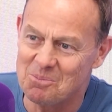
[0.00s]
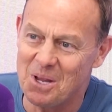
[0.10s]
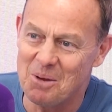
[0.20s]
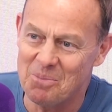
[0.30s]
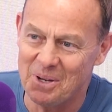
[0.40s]

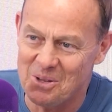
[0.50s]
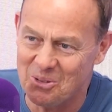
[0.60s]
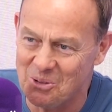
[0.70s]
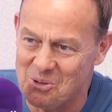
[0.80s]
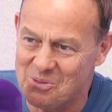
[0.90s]
and pay the
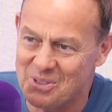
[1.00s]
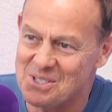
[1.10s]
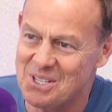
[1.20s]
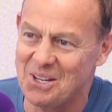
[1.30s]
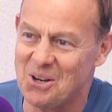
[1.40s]
school
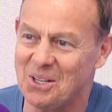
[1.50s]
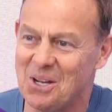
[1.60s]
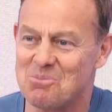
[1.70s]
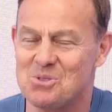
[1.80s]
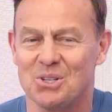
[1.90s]
fees. They don't
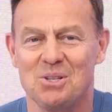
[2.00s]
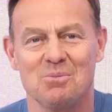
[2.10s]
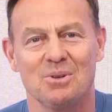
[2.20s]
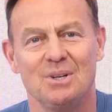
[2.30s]
come cheap.